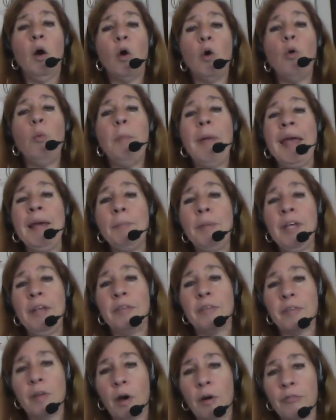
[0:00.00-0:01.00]
who may be
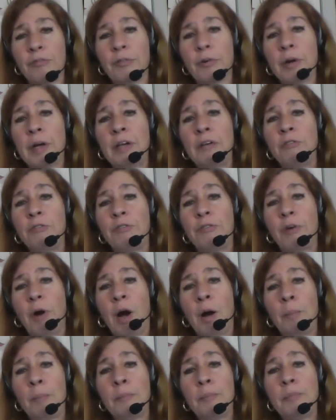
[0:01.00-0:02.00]
suffering
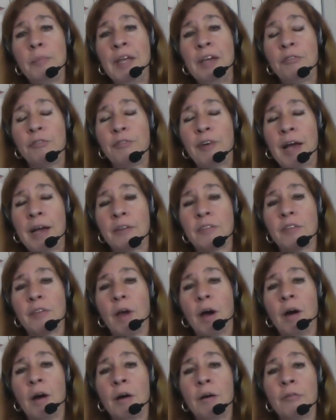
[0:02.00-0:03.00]
from the effects
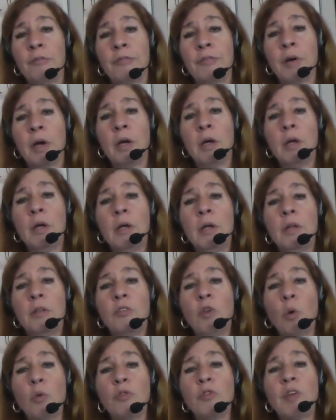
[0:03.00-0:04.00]
of
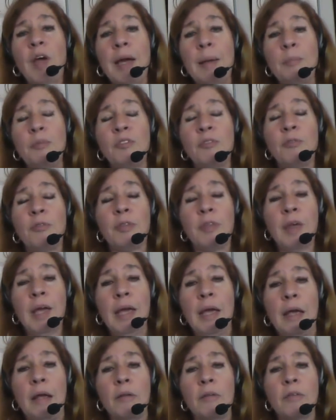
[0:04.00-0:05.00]
those types of
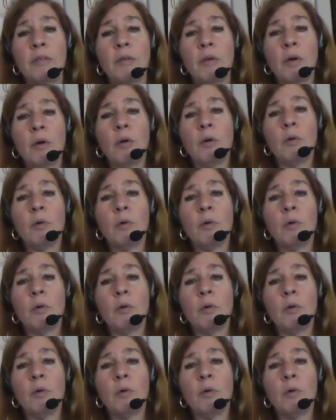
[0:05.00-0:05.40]
things?